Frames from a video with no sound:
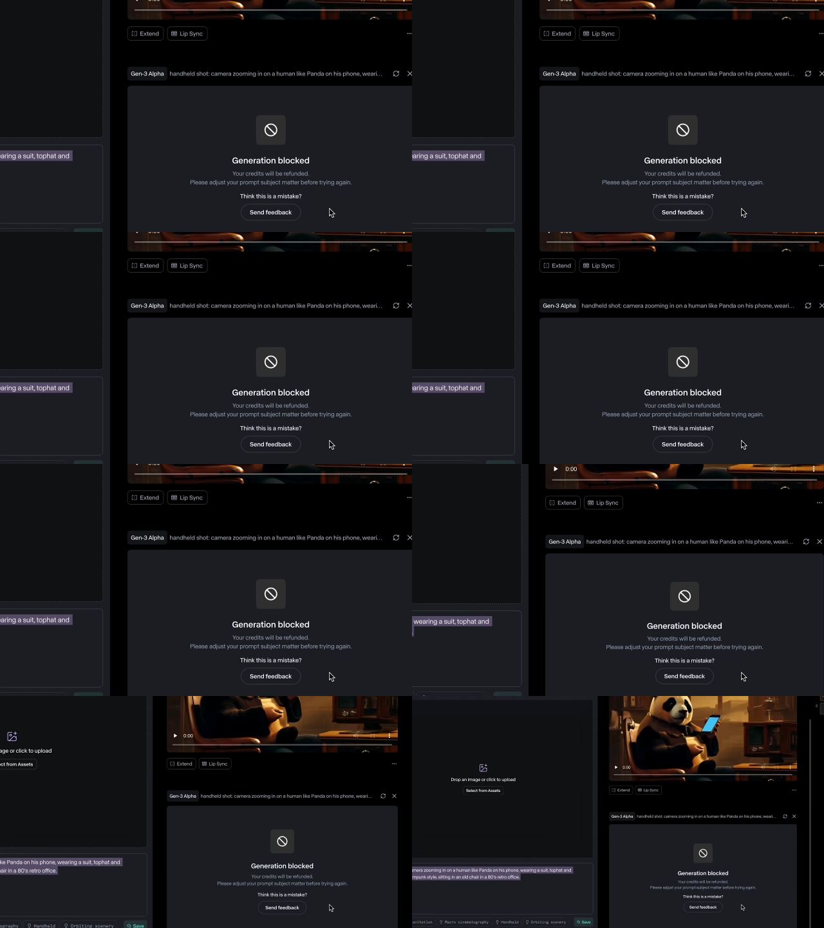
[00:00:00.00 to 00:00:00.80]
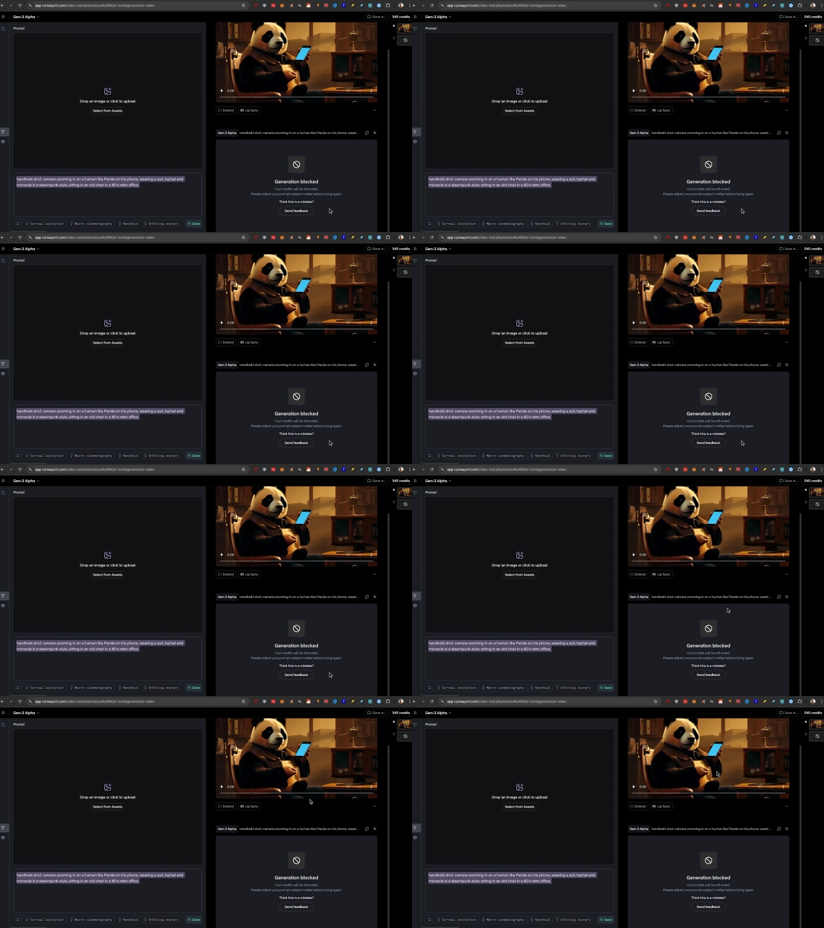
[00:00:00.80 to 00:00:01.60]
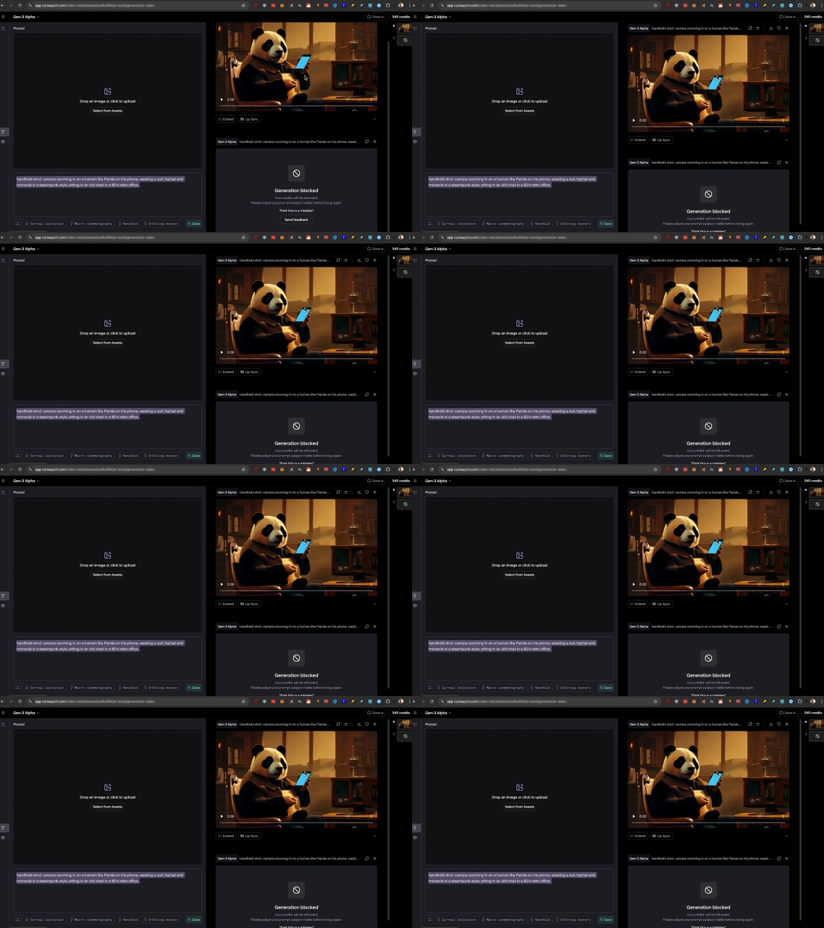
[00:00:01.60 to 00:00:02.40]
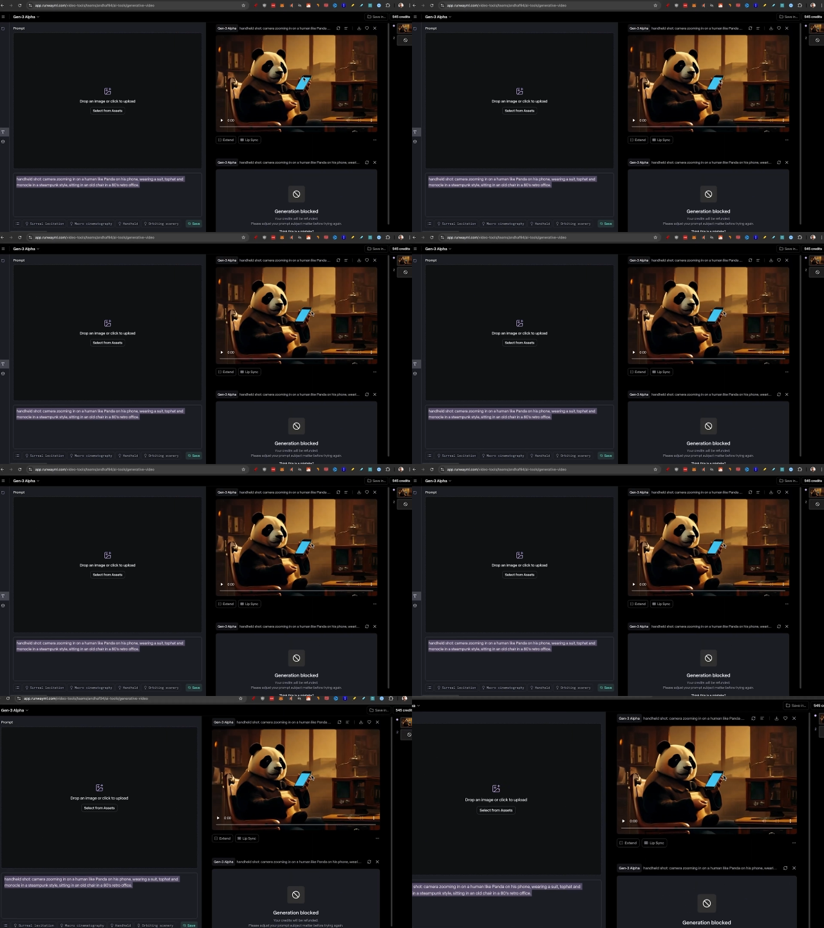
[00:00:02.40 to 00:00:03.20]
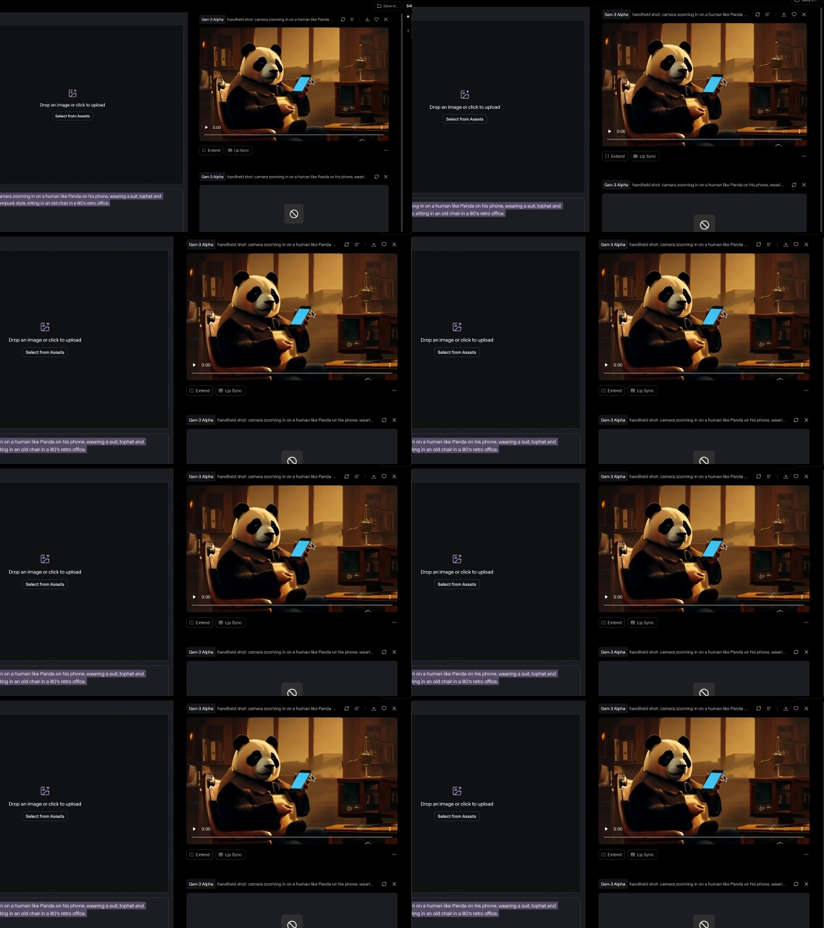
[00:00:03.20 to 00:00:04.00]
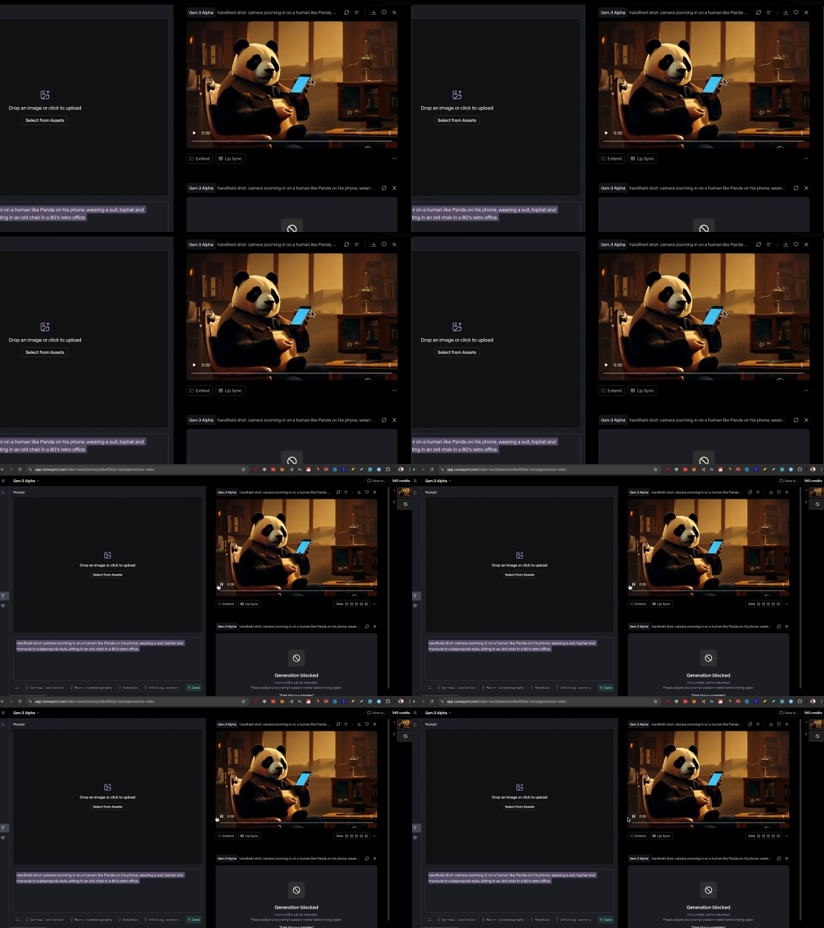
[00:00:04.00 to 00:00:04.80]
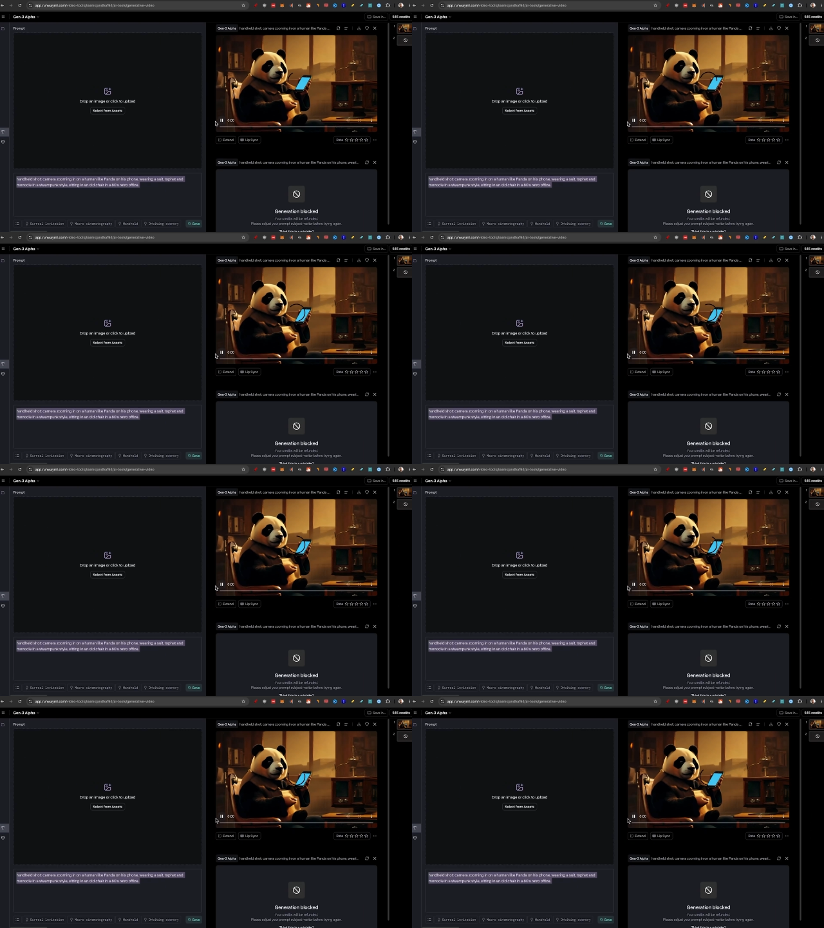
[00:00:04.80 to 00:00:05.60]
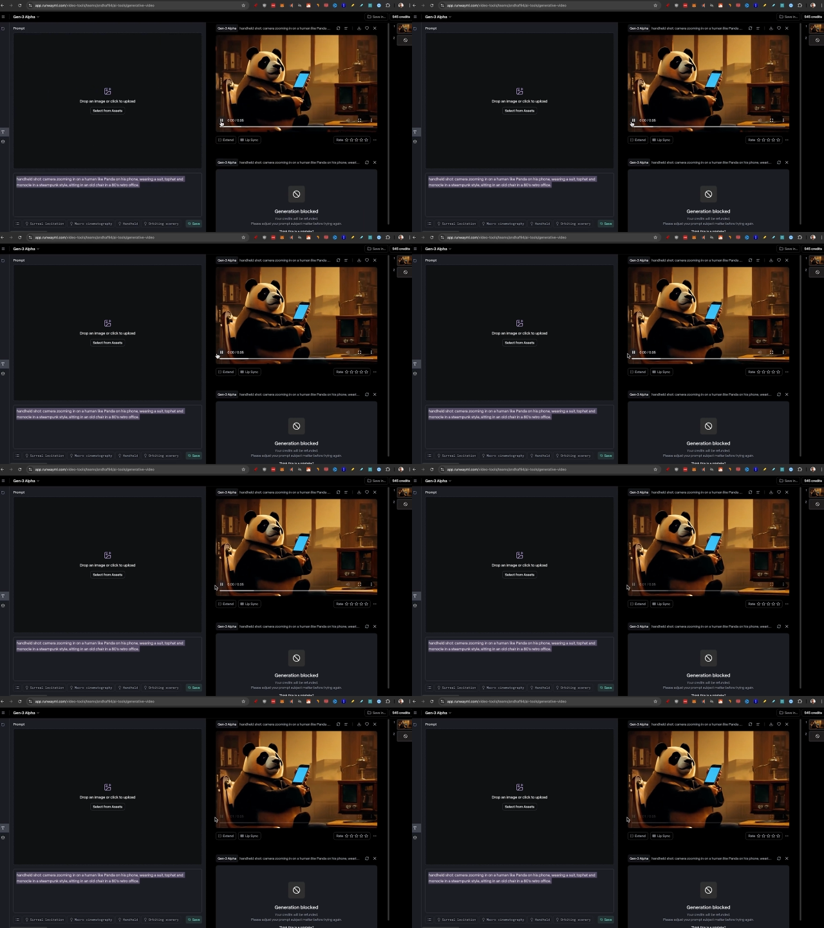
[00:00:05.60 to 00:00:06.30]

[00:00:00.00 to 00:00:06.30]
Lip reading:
(no speaker visible)